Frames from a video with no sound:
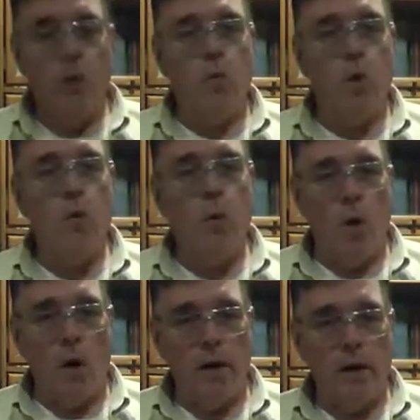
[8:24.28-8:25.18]

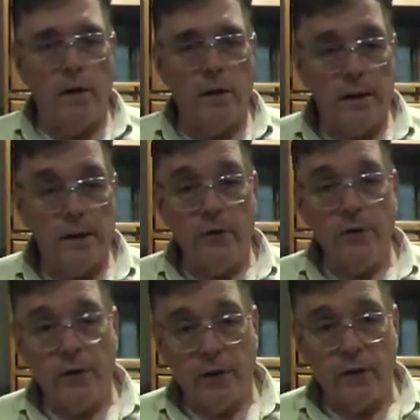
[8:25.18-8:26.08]
Ronon. Little
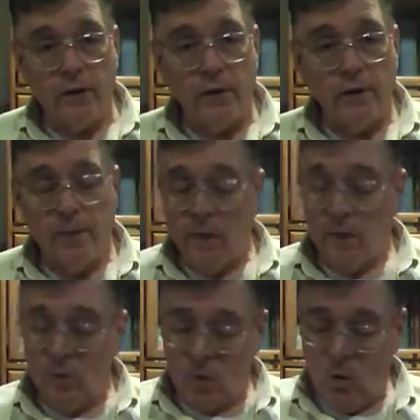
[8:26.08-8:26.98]
seal.
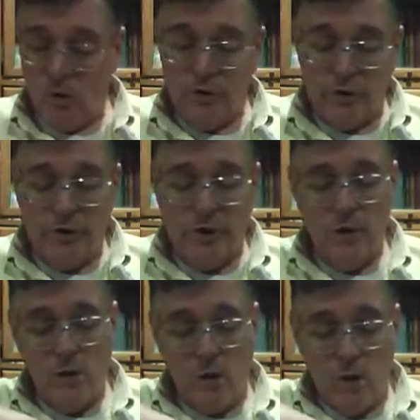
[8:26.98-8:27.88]
Ron is a
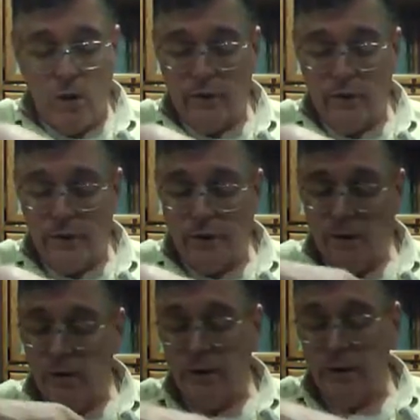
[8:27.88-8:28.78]
seal. On is
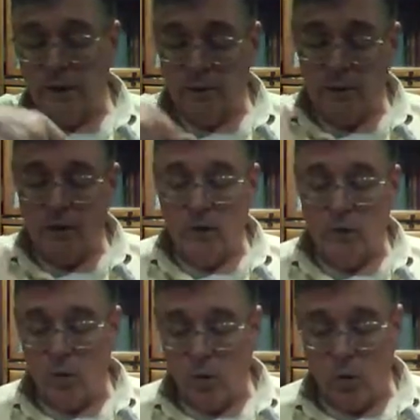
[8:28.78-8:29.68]
little. Little
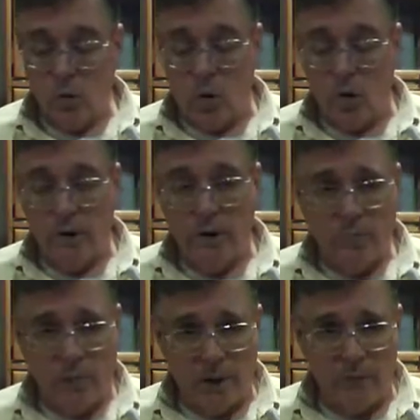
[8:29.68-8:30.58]
seal. Ronon. You're
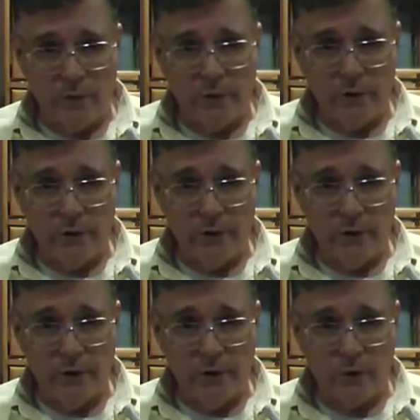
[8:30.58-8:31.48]
probably used to
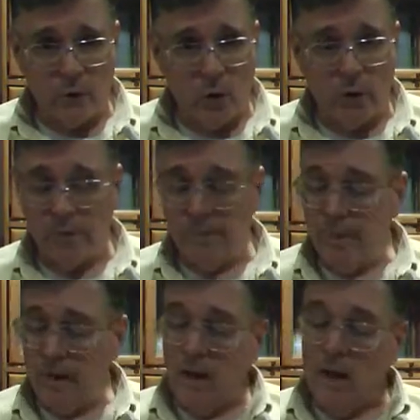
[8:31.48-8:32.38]
seeing this as Ronan.
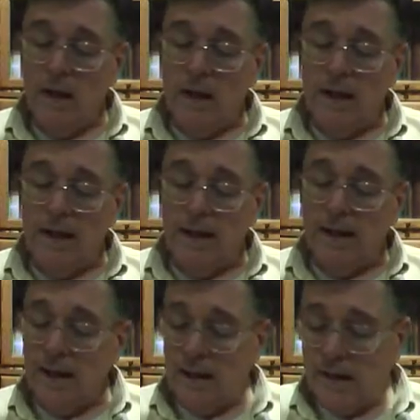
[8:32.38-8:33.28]

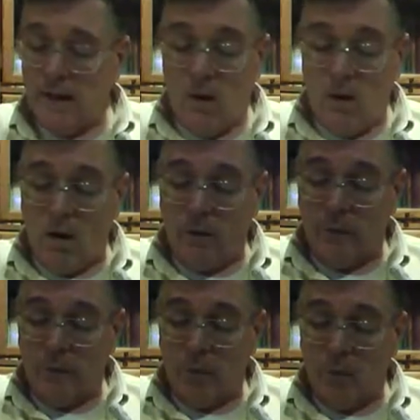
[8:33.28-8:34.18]
The R
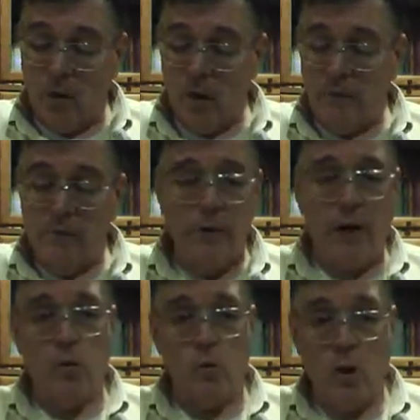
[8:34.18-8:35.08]
is broad. I'm
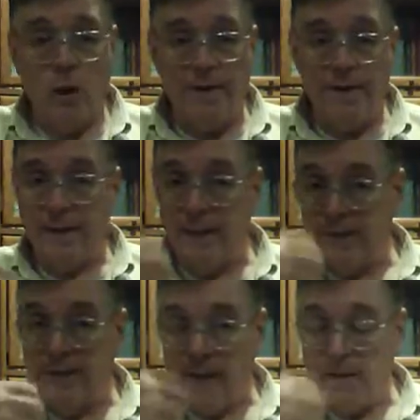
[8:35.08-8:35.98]
saying ra instead of a
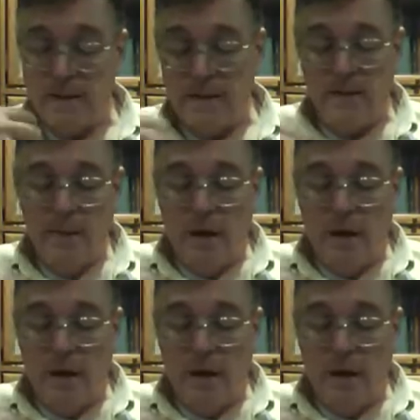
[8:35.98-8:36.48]
tight r.